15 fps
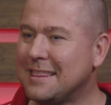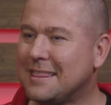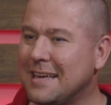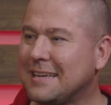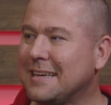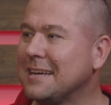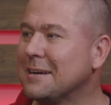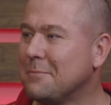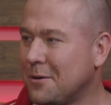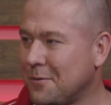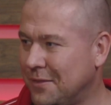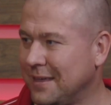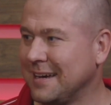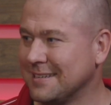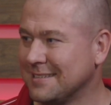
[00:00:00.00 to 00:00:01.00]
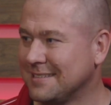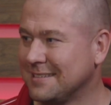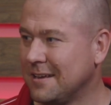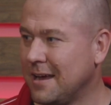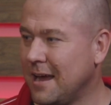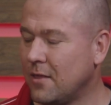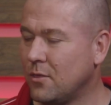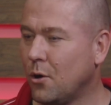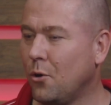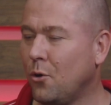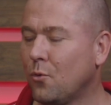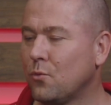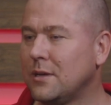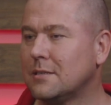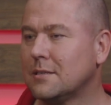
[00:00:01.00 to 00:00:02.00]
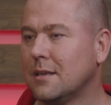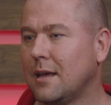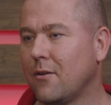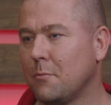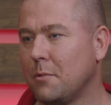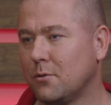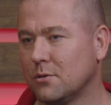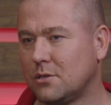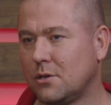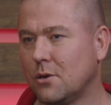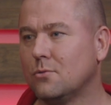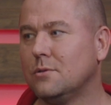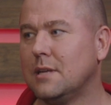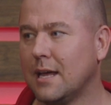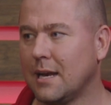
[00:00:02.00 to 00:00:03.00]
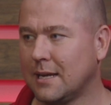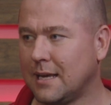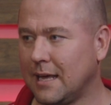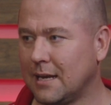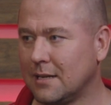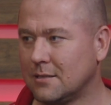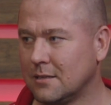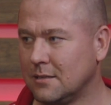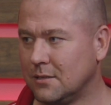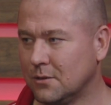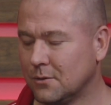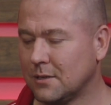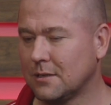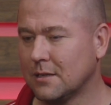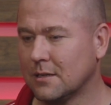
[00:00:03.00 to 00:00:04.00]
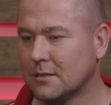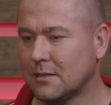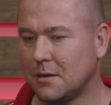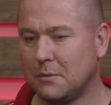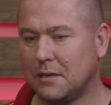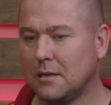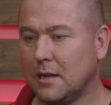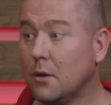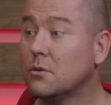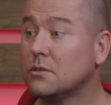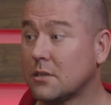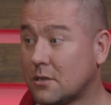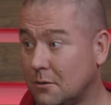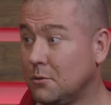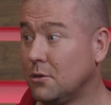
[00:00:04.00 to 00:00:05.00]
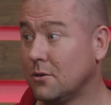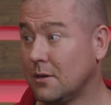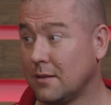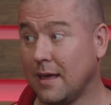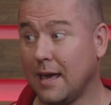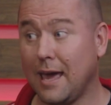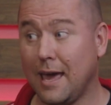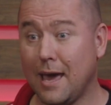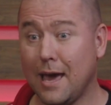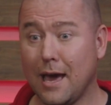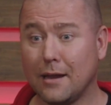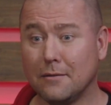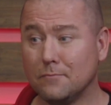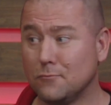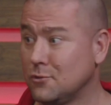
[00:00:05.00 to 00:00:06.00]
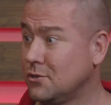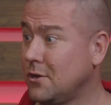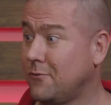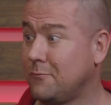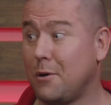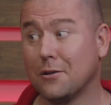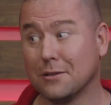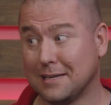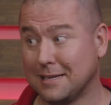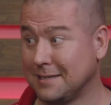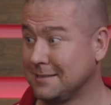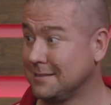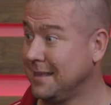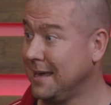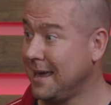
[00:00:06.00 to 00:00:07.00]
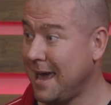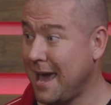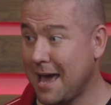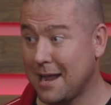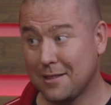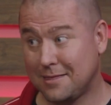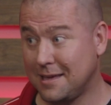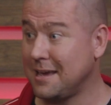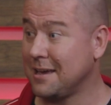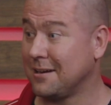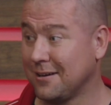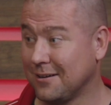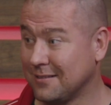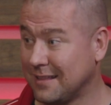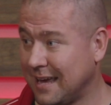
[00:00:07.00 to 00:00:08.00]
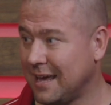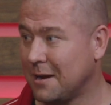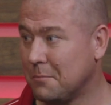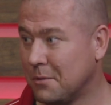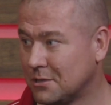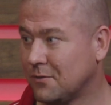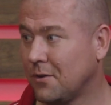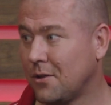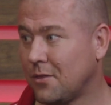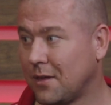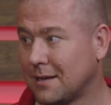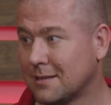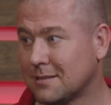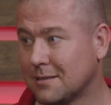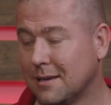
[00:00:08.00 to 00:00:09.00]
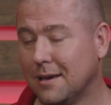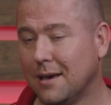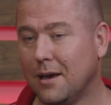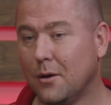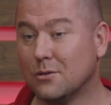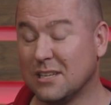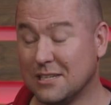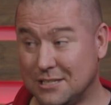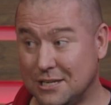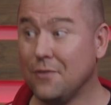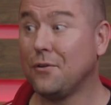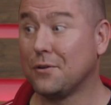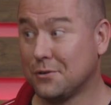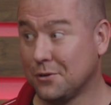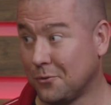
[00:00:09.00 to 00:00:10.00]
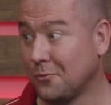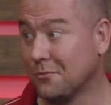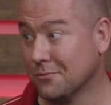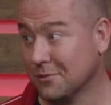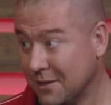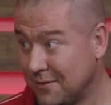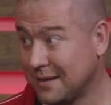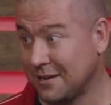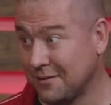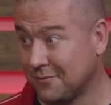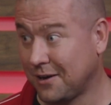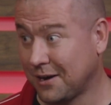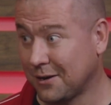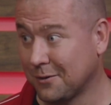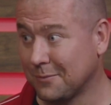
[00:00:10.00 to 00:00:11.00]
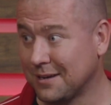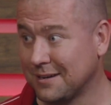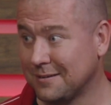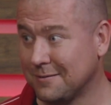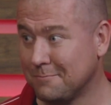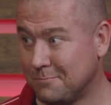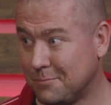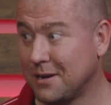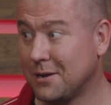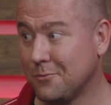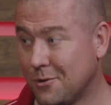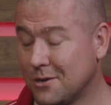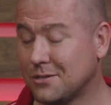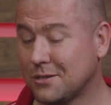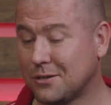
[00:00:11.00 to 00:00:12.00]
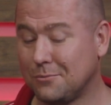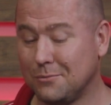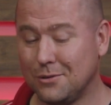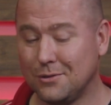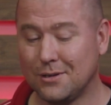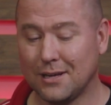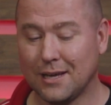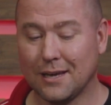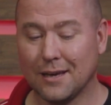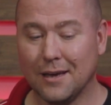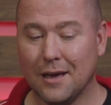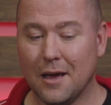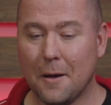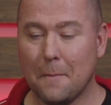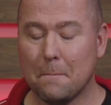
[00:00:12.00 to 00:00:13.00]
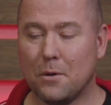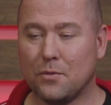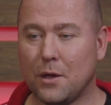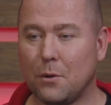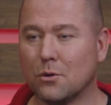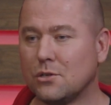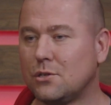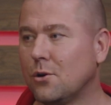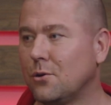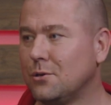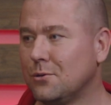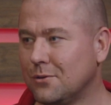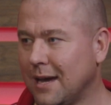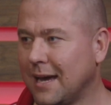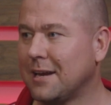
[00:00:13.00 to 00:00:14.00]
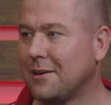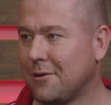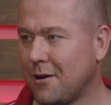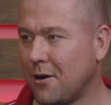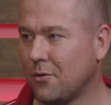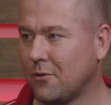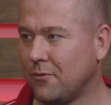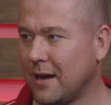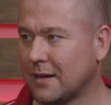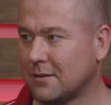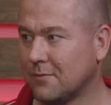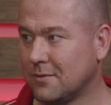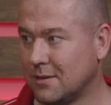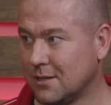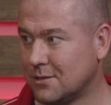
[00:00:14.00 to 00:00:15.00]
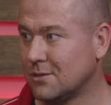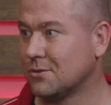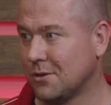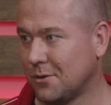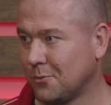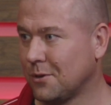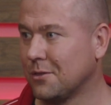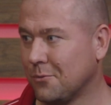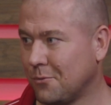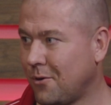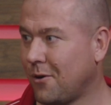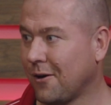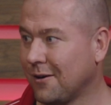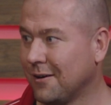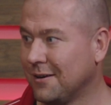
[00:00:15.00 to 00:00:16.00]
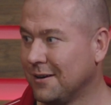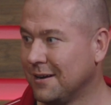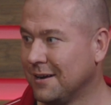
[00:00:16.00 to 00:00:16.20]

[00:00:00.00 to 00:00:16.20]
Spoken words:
And in thinking about this, and the whole reason that everybody was so dedicated to doing this, and I mean, it was a community. They had softball leagues, they had a theater, they had a bunch of other things. It was a difficult living environment, but it was a community. But they were so united around the fact that this is going to win the war.